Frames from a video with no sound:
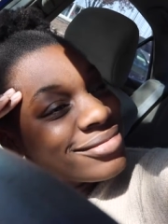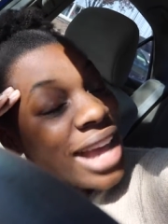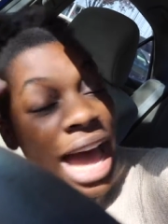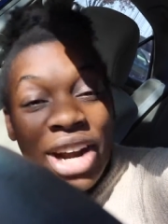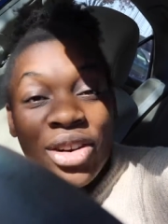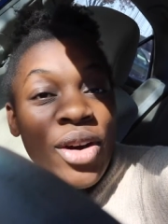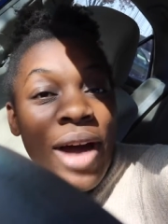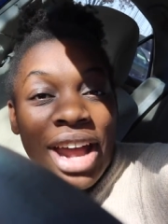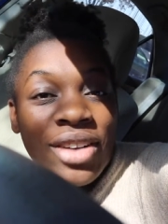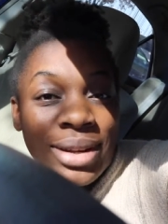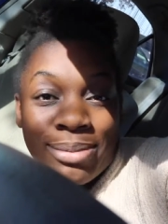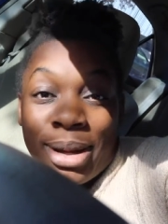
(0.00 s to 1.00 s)
I don't know how
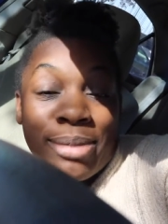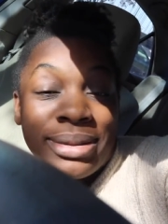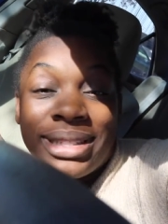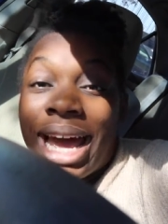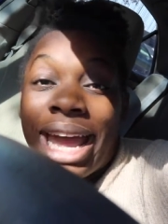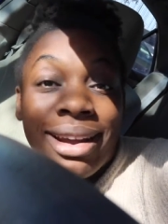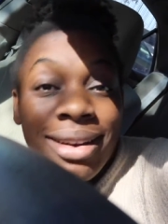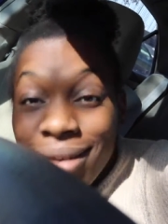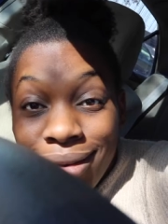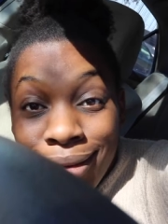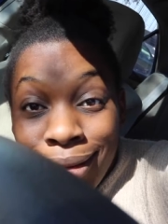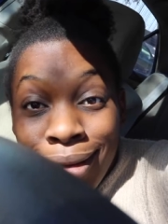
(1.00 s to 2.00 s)
to repump a tire.
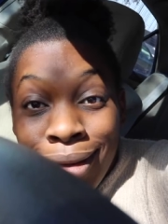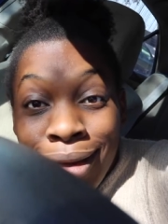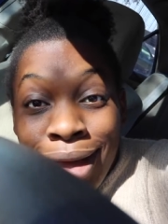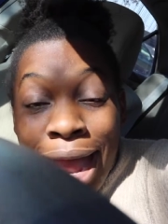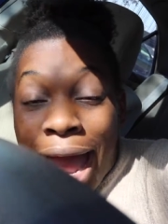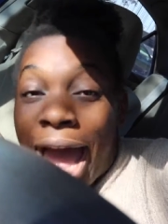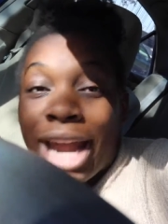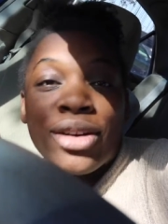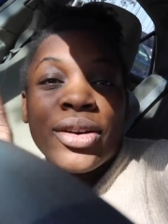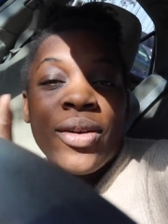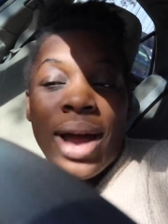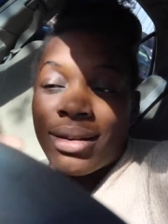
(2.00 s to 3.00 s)
I
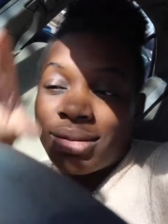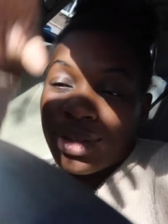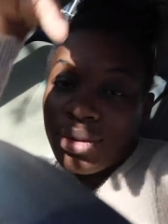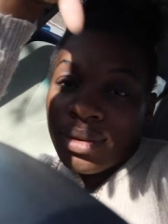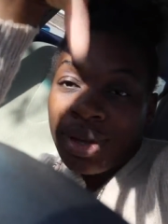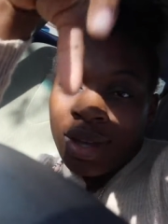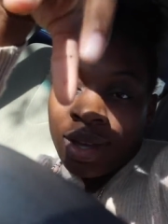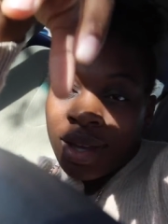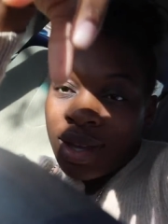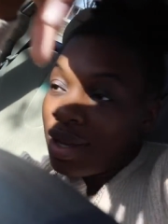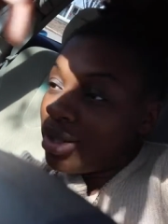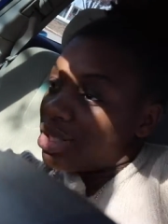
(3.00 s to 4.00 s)
don't know how to
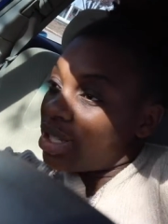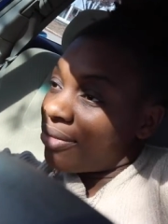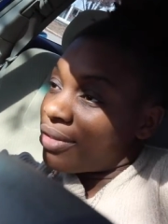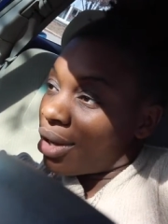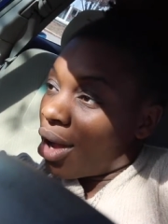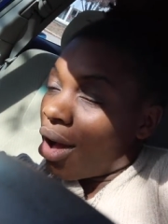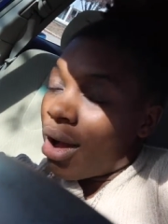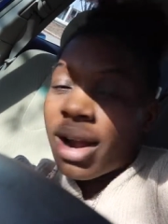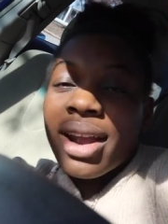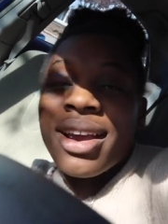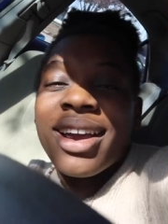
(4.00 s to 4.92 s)
shift a car.